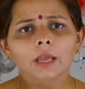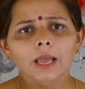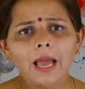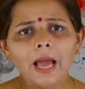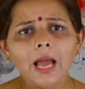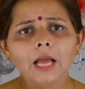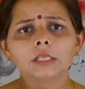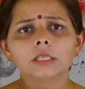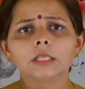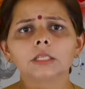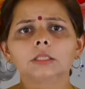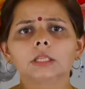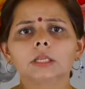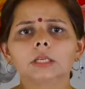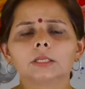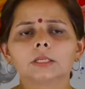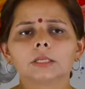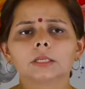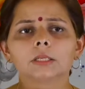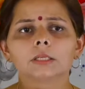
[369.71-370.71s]

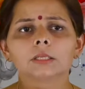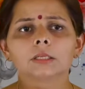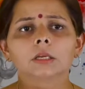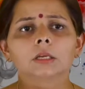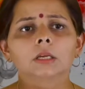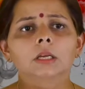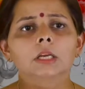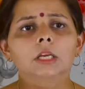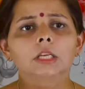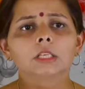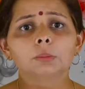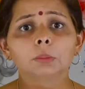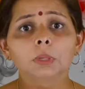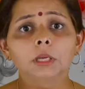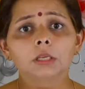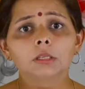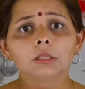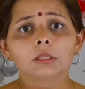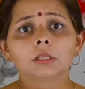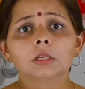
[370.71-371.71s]
Antithesis. It
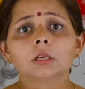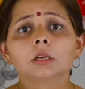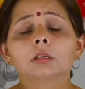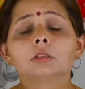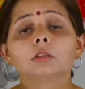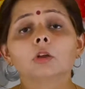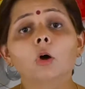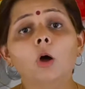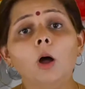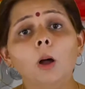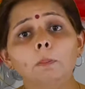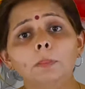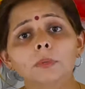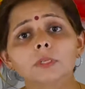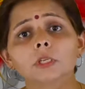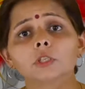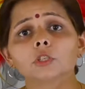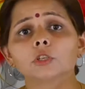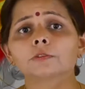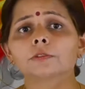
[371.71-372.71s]
means the
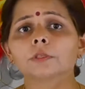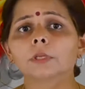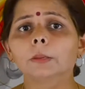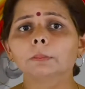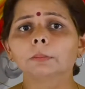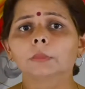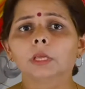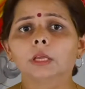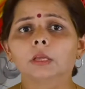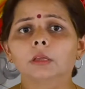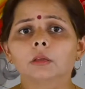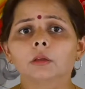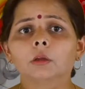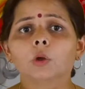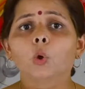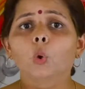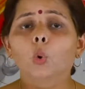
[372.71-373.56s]
opposite of something.